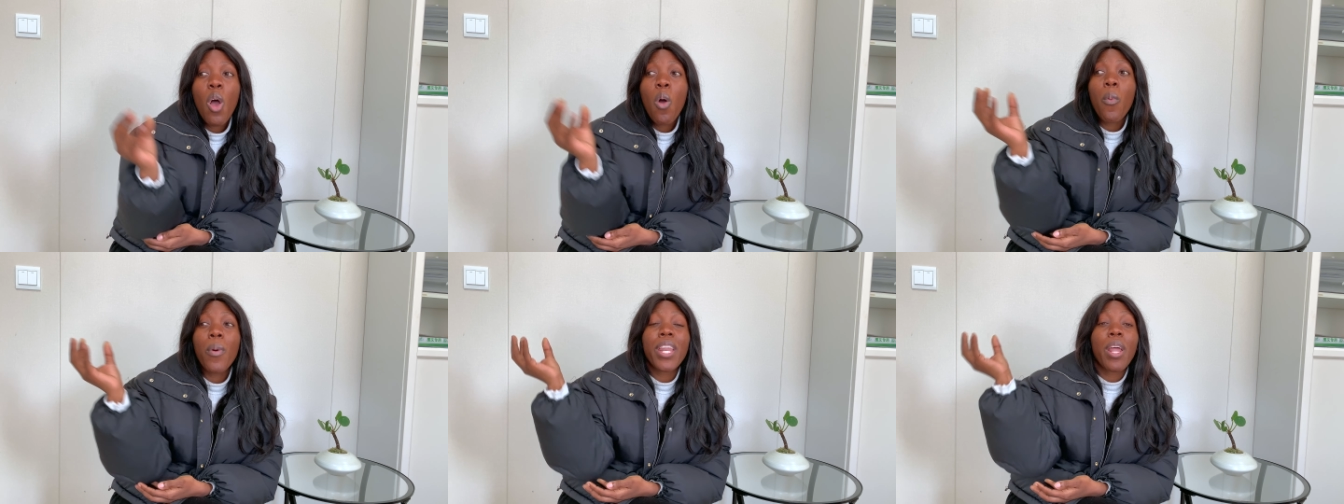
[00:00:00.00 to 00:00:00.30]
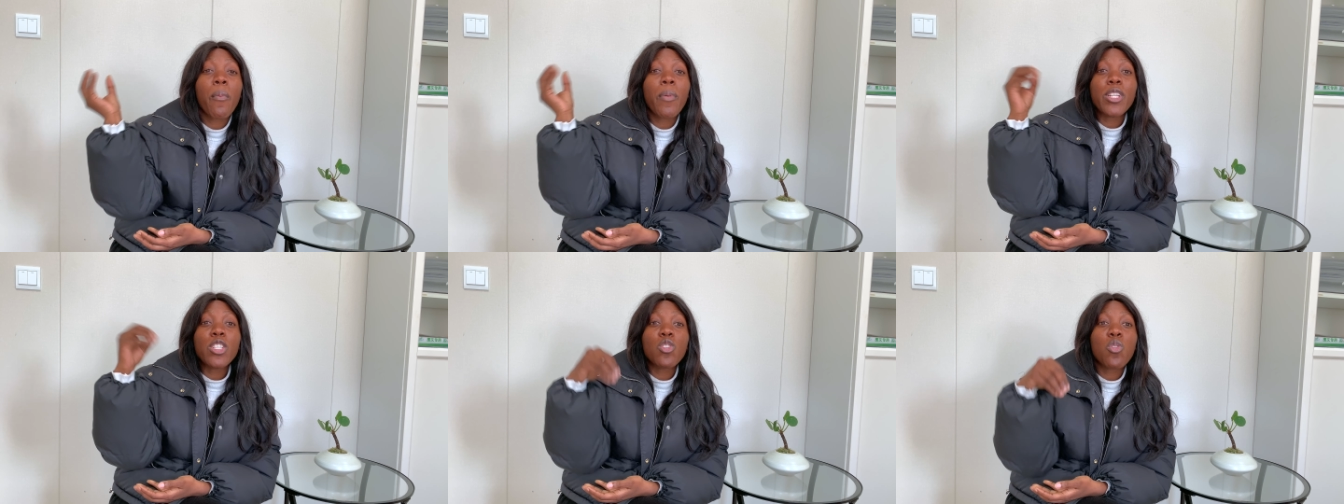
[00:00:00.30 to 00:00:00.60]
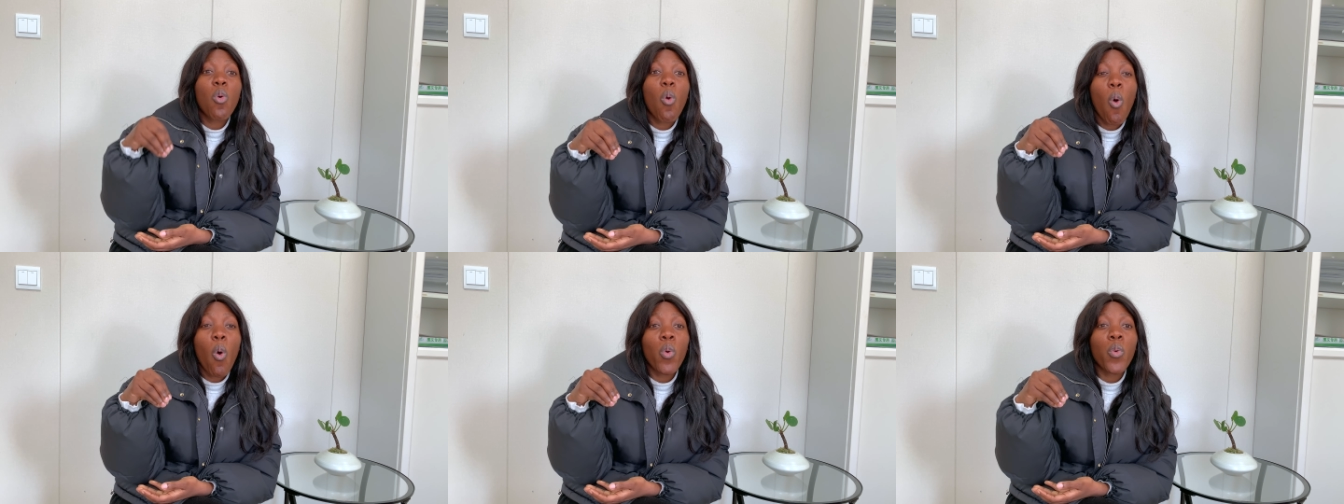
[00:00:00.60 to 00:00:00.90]
When I went to
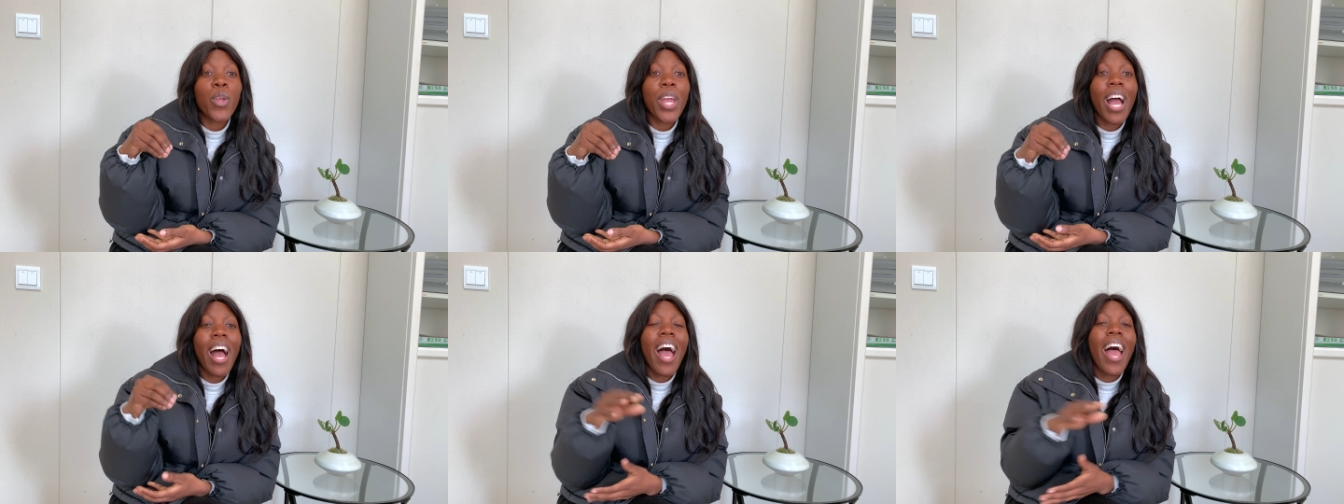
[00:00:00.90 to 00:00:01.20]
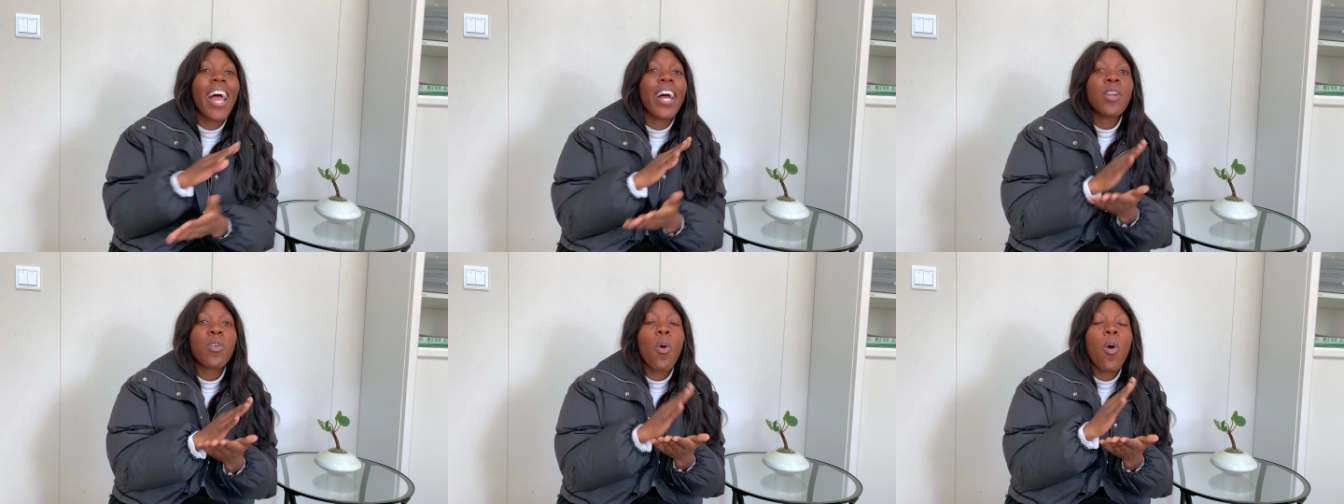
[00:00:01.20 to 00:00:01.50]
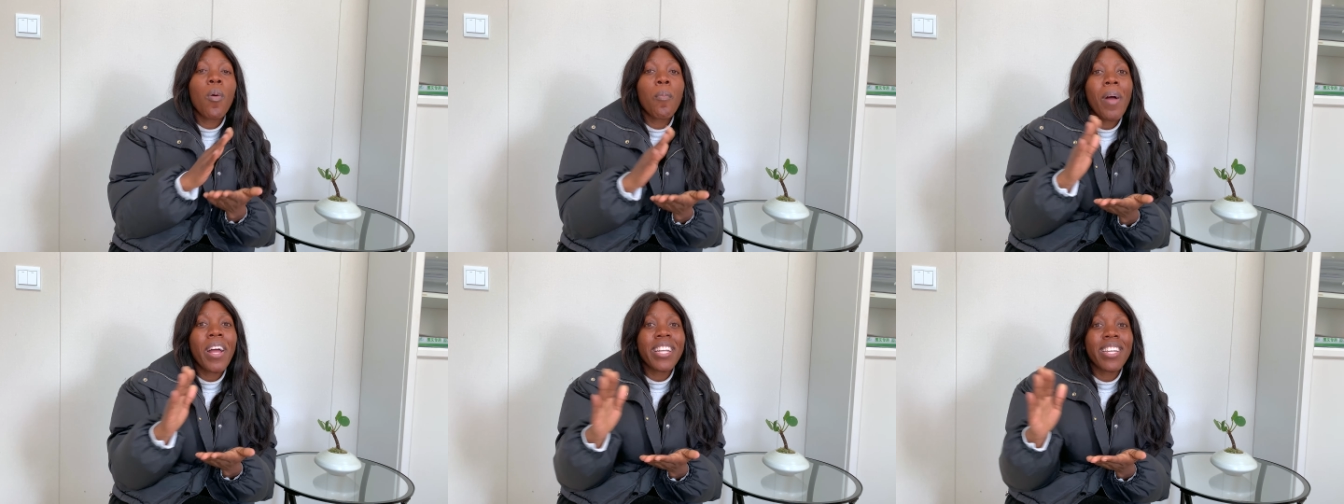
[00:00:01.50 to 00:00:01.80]
Korea, I had
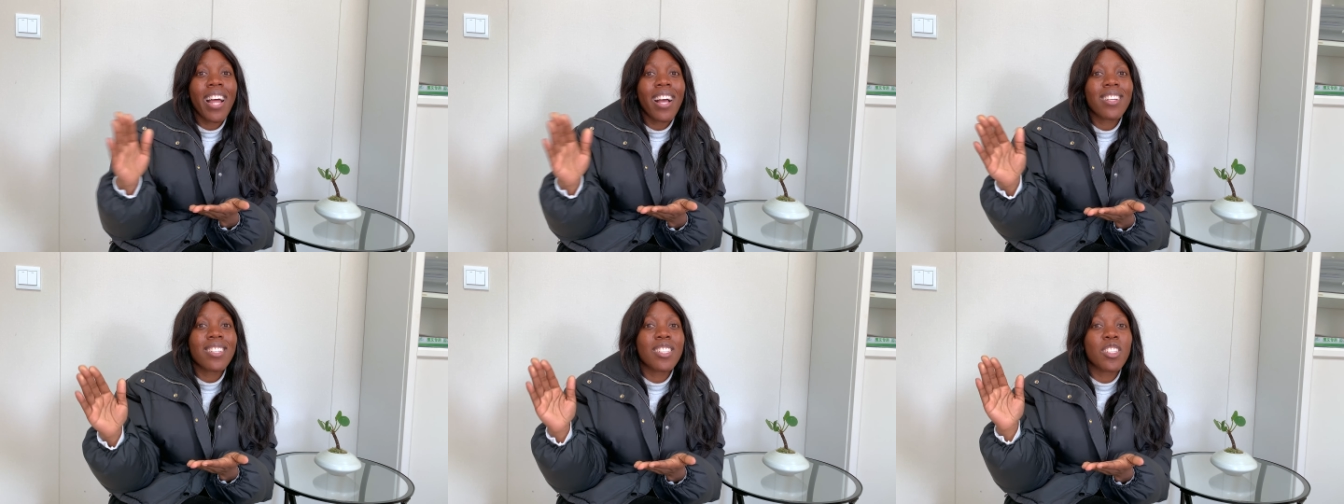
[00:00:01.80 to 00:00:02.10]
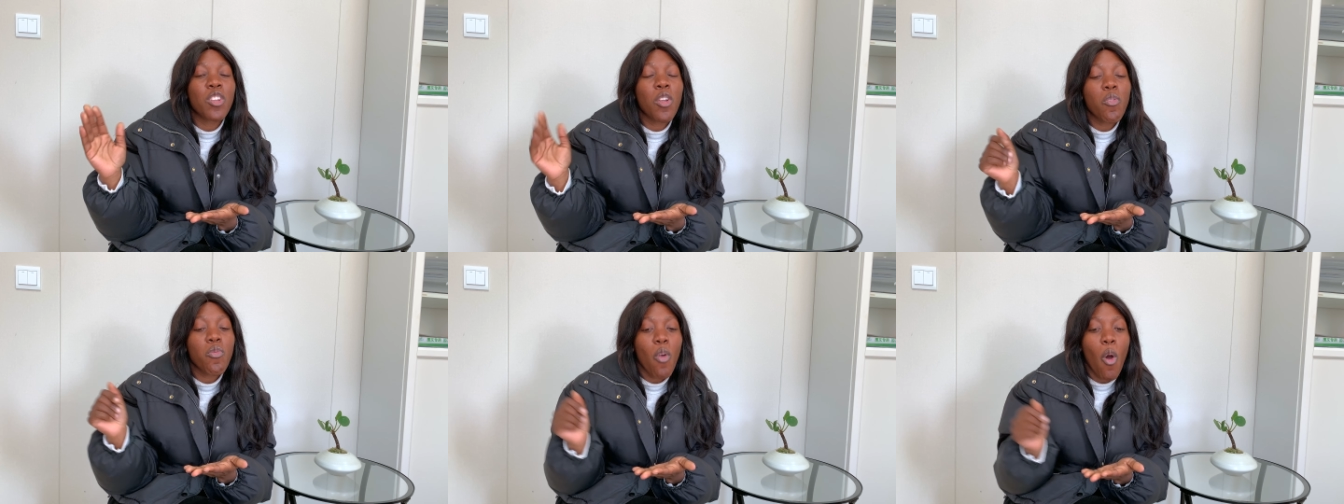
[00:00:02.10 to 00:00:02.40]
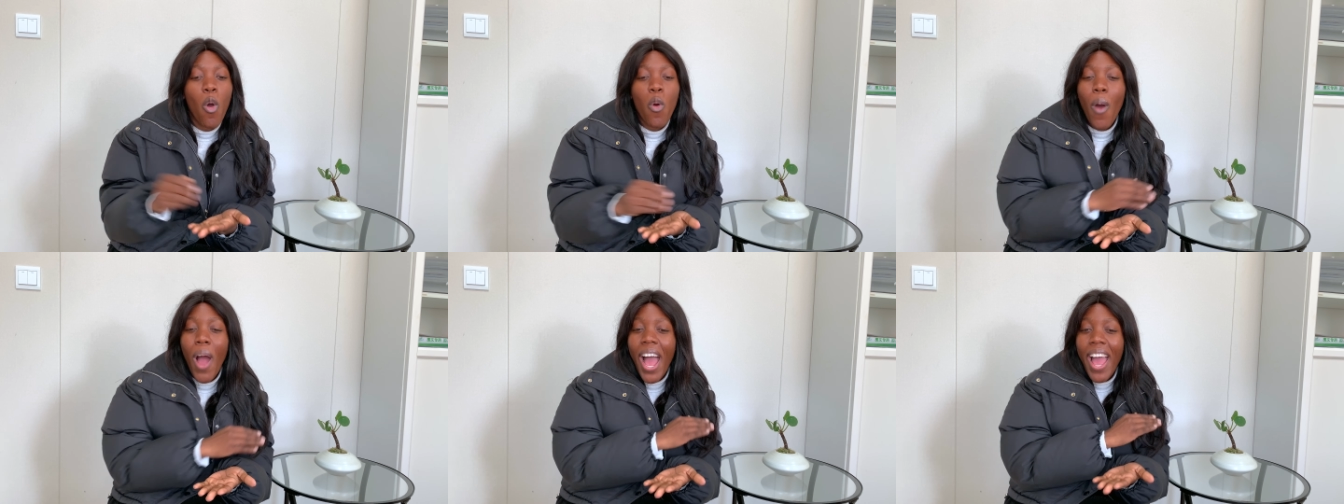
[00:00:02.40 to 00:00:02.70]
all my ducks in a
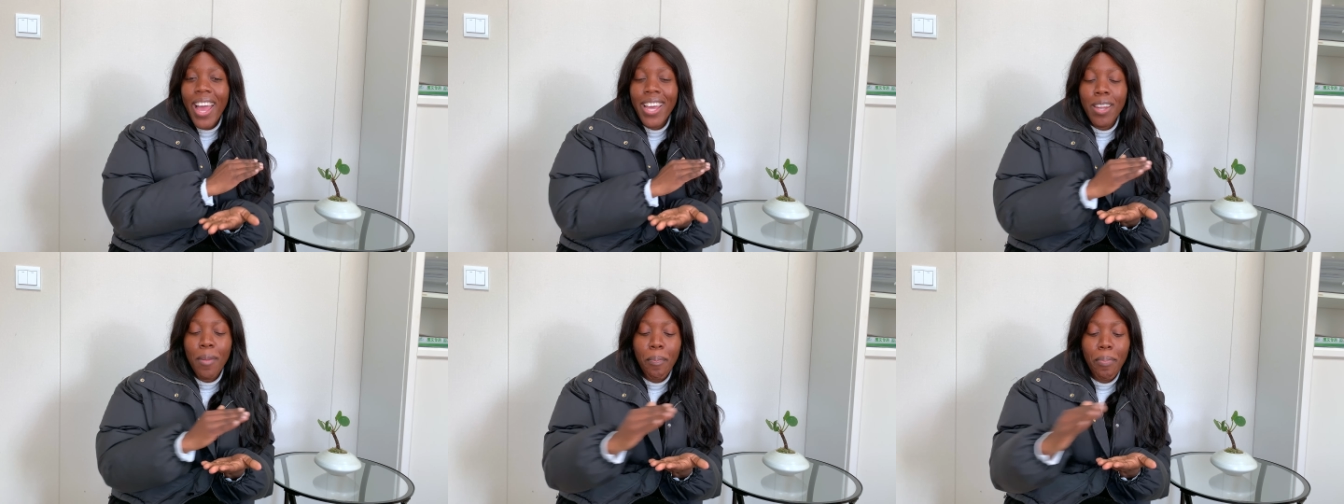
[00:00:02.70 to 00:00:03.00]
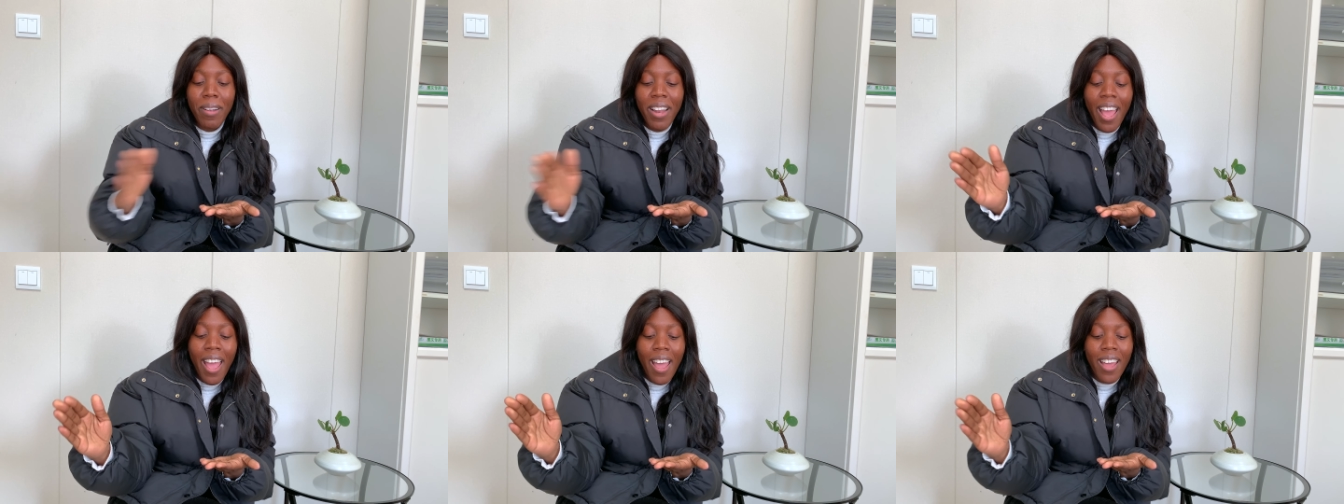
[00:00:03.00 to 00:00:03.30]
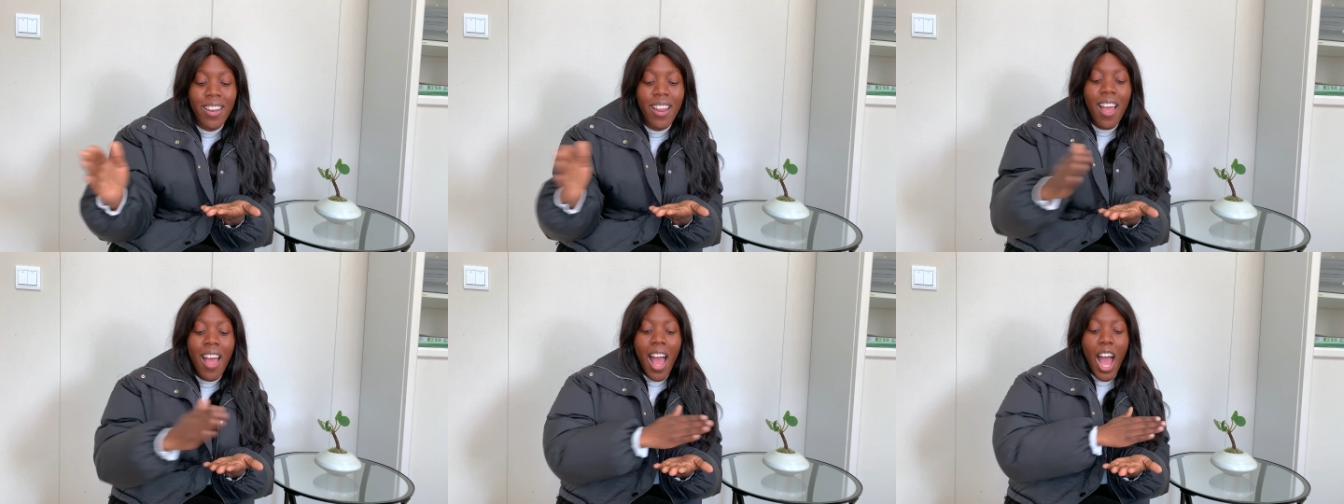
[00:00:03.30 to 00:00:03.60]
row. I had a
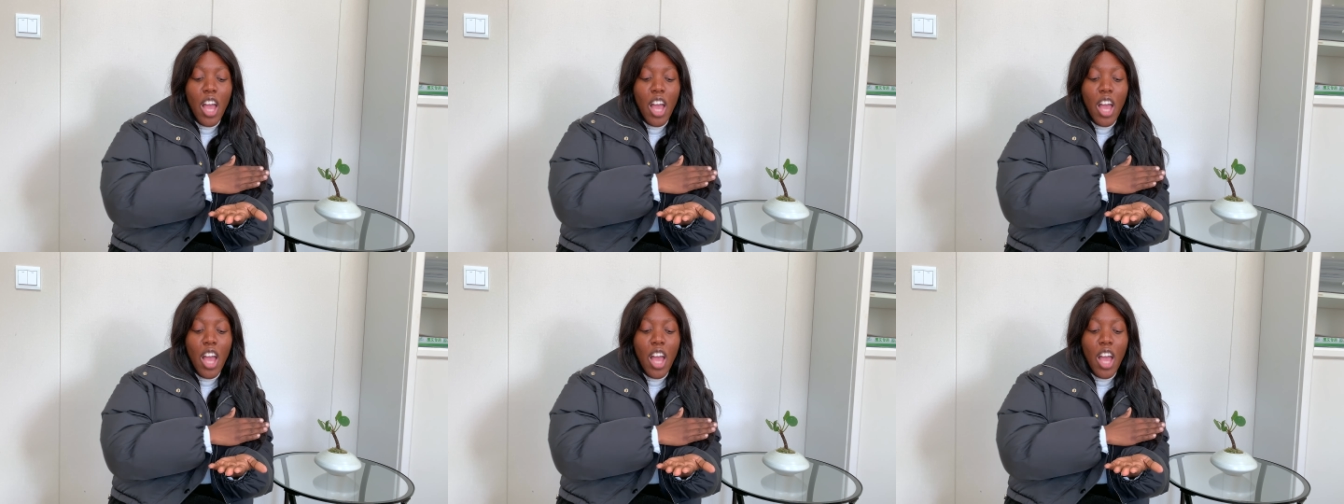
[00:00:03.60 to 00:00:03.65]
plan.